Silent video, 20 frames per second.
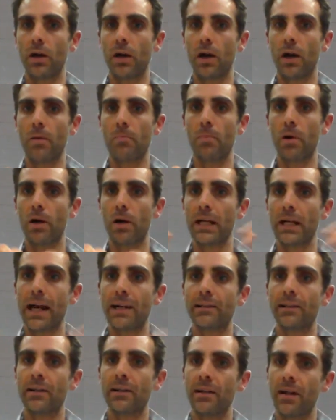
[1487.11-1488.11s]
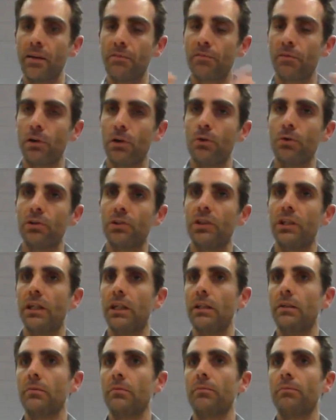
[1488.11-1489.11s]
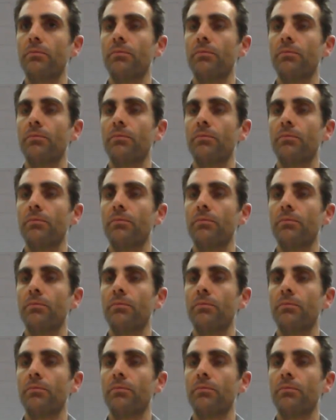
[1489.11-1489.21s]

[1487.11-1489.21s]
our body has enough leucine,